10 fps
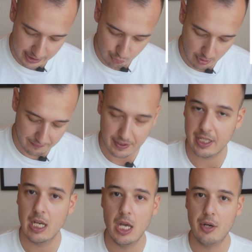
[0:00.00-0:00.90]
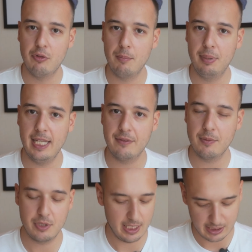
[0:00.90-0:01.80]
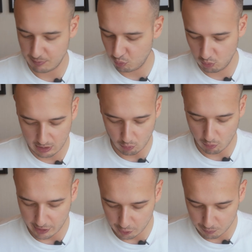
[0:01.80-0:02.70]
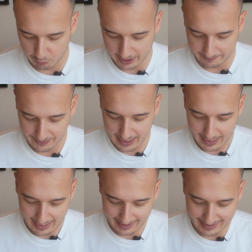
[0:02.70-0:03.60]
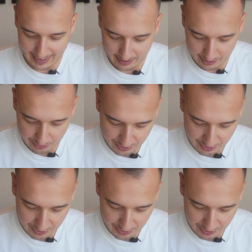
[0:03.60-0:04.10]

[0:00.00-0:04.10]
the traffic from platforms like Taboola or Outbrain, and then you